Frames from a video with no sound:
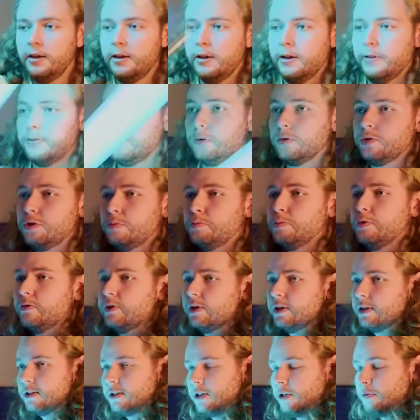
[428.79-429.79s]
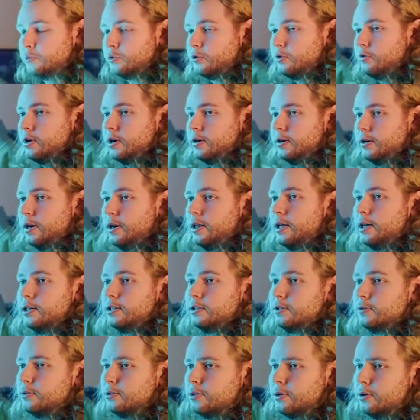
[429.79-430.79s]
Of course, you're moving the saber around a lot,
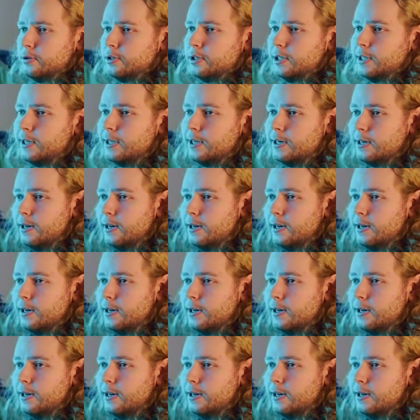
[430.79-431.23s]
so it's hard to get,